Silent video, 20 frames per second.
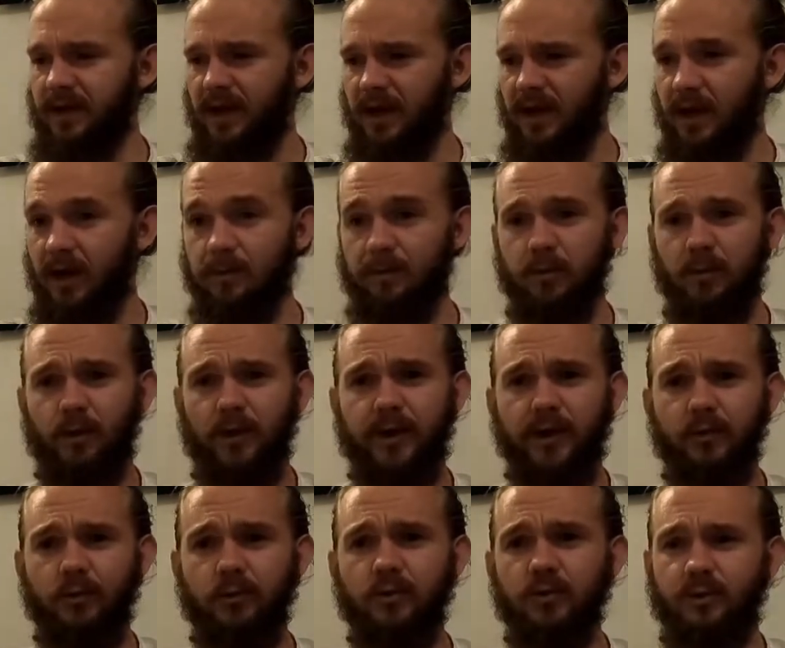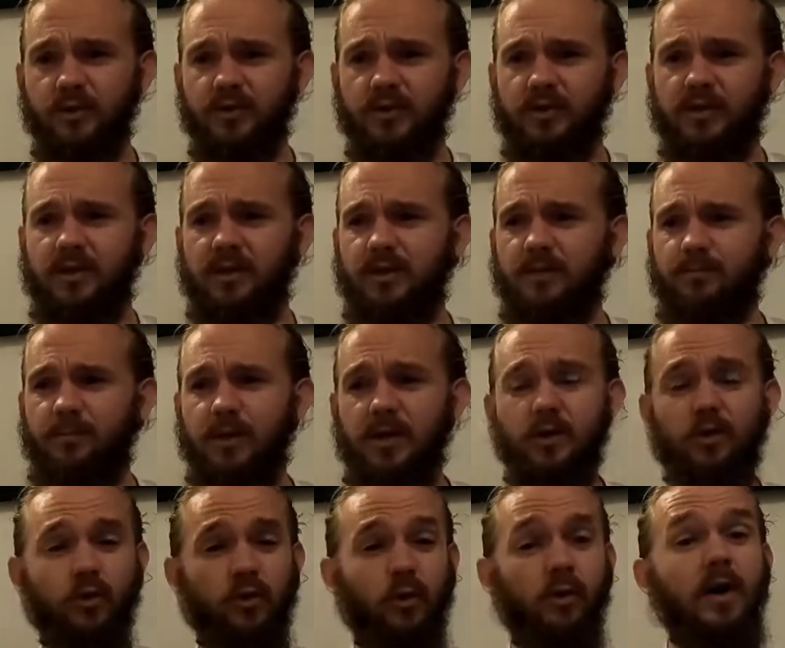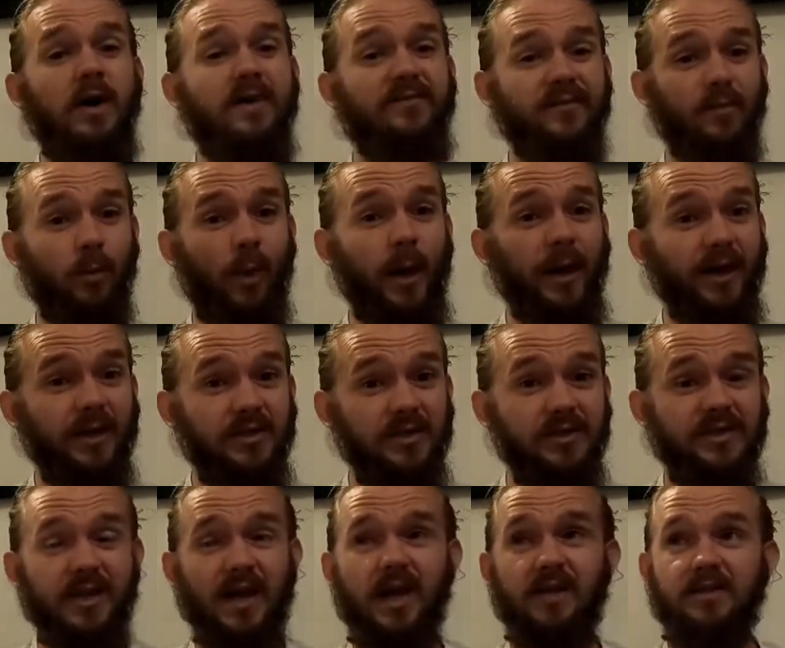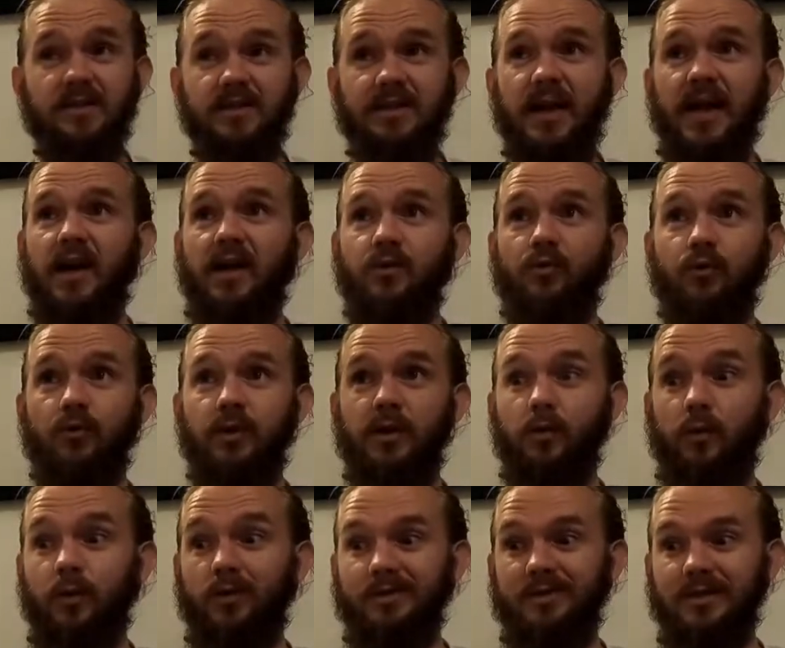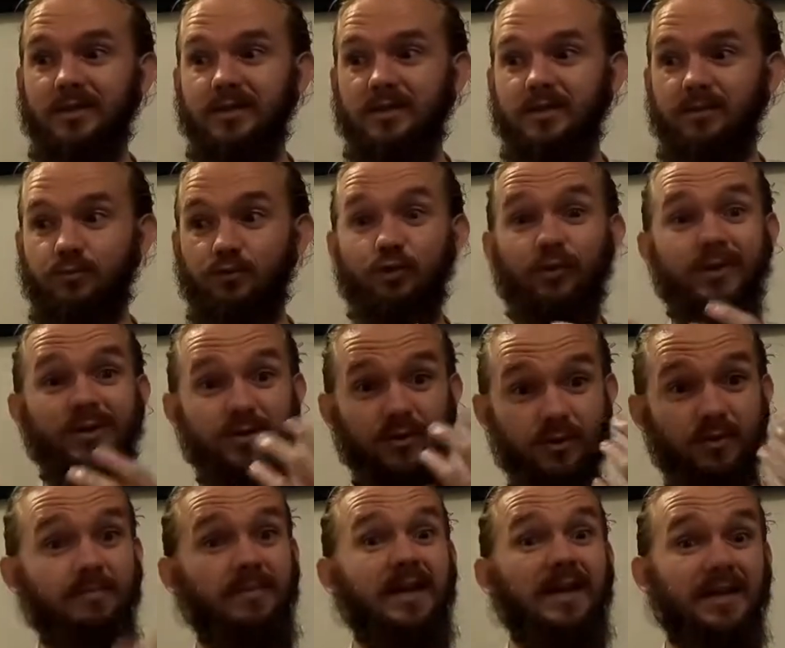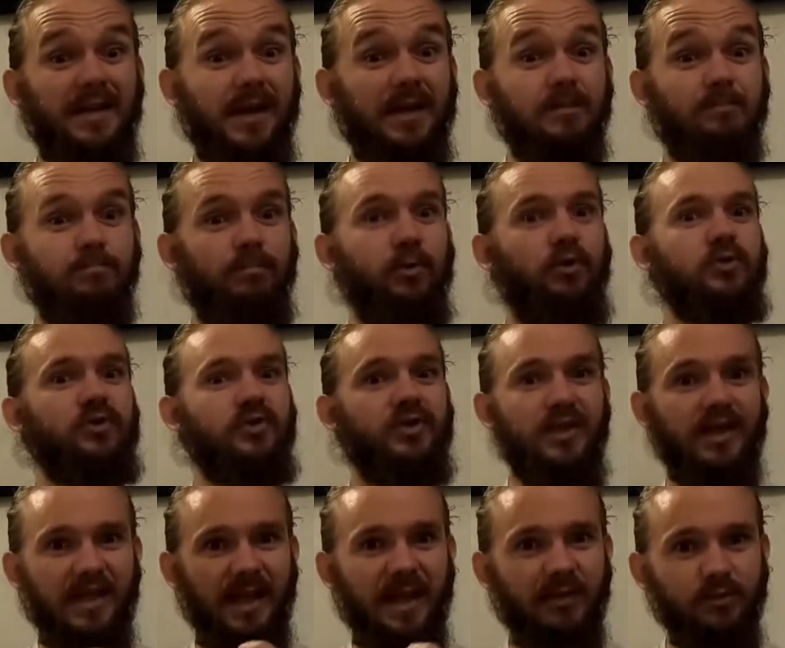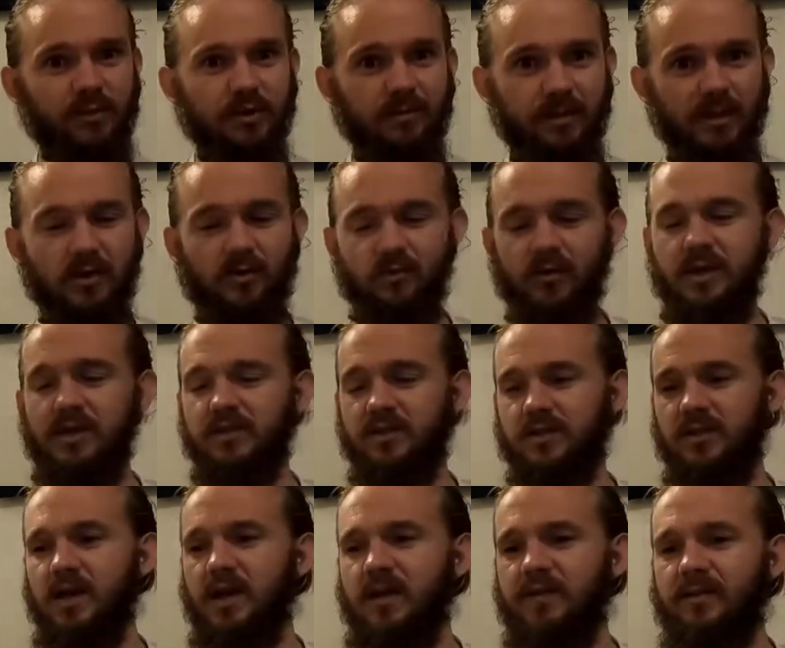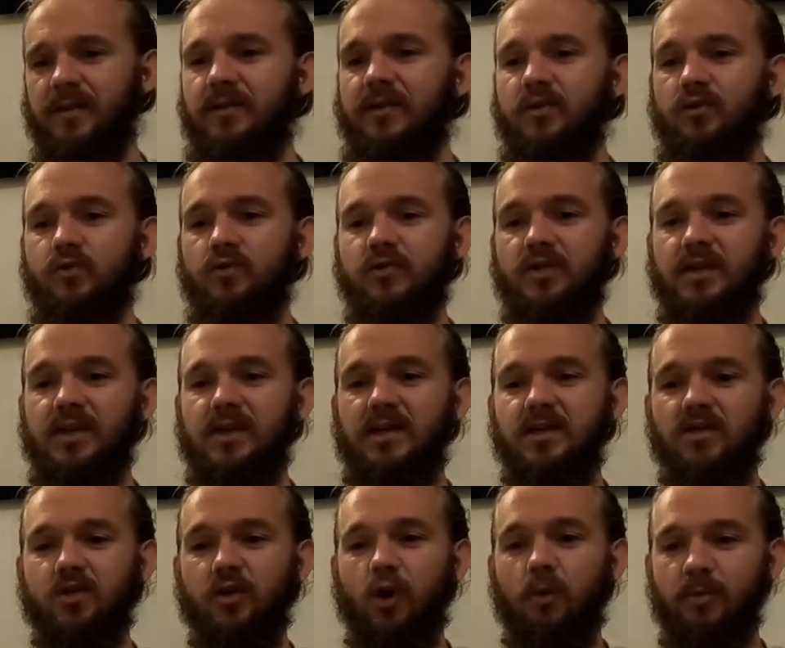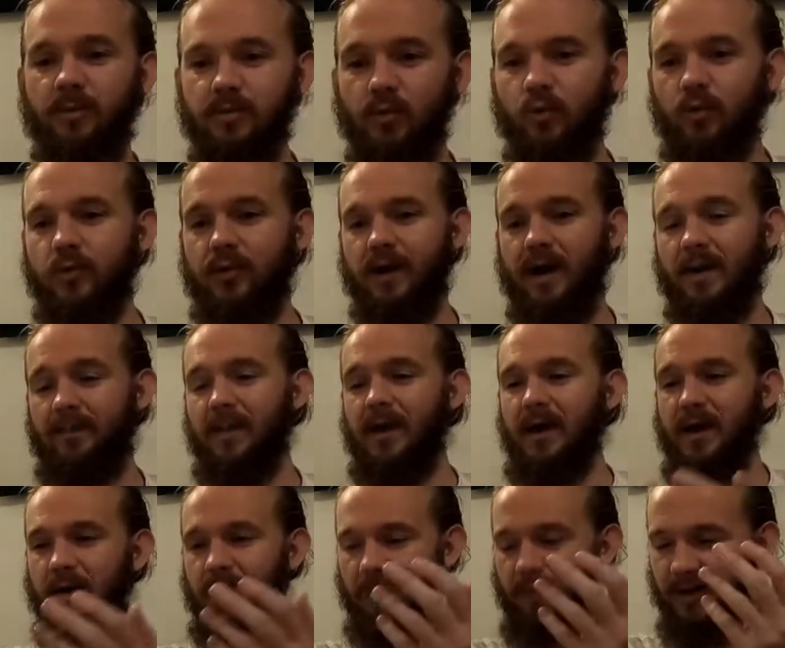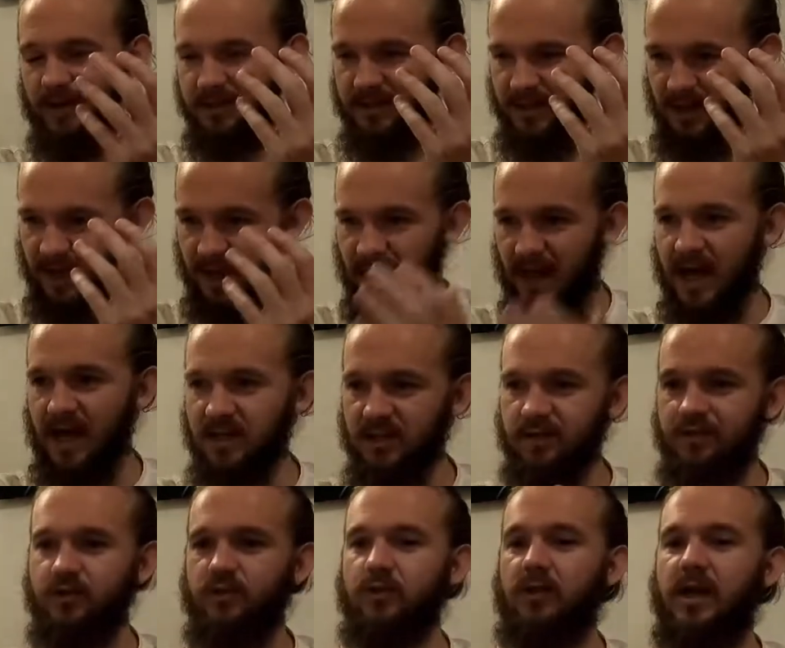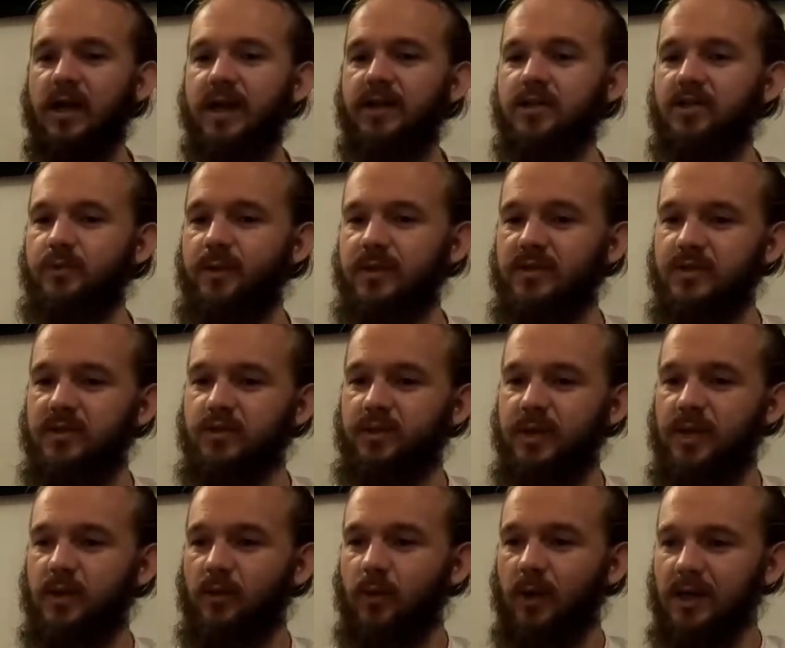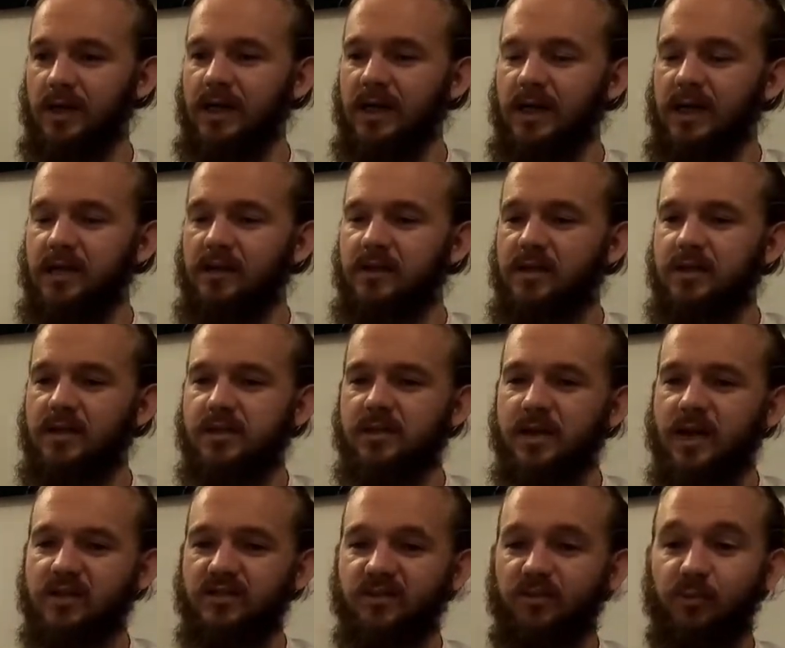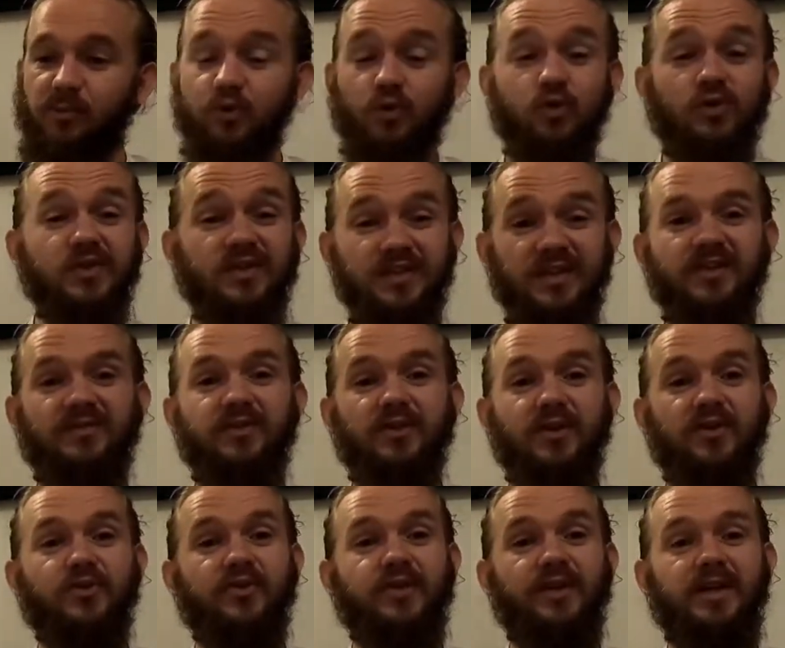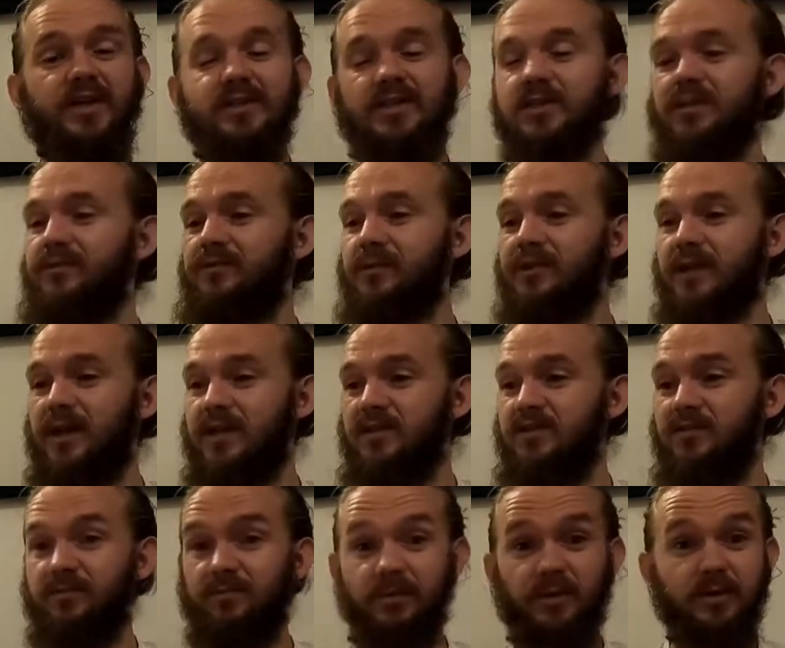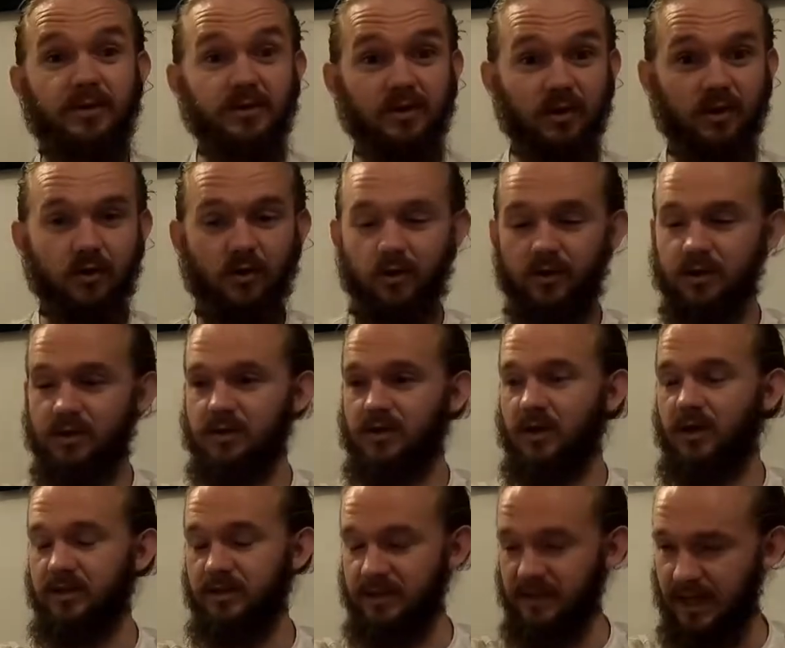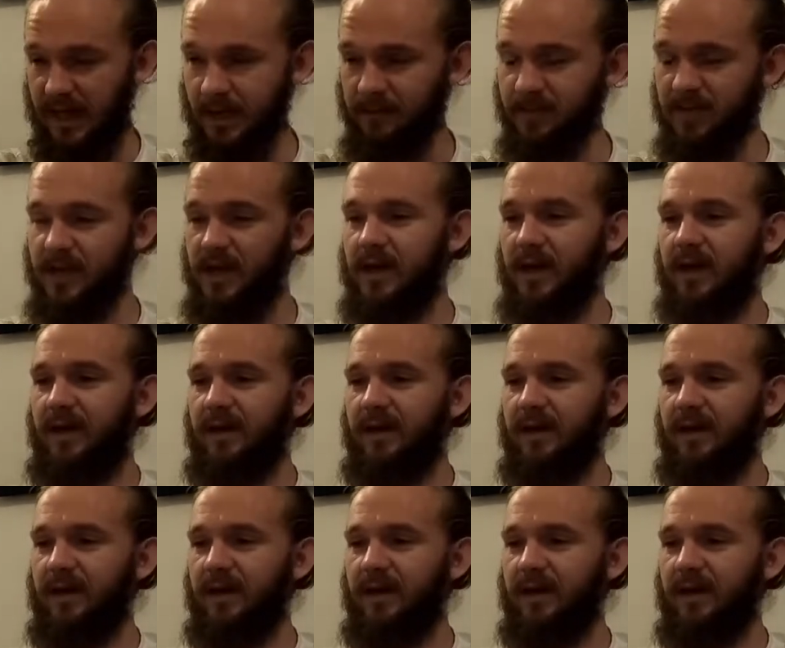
uh, employee owned, which I think is pretty cool. From what I understand, Dan really wanted the brewery to remain in Boston, and that was the main reason that they used the E S O P program. But uh, as of July twenty twenty-one, these guys have produced seven hundred eighty different kinds of beers, according to Untappd,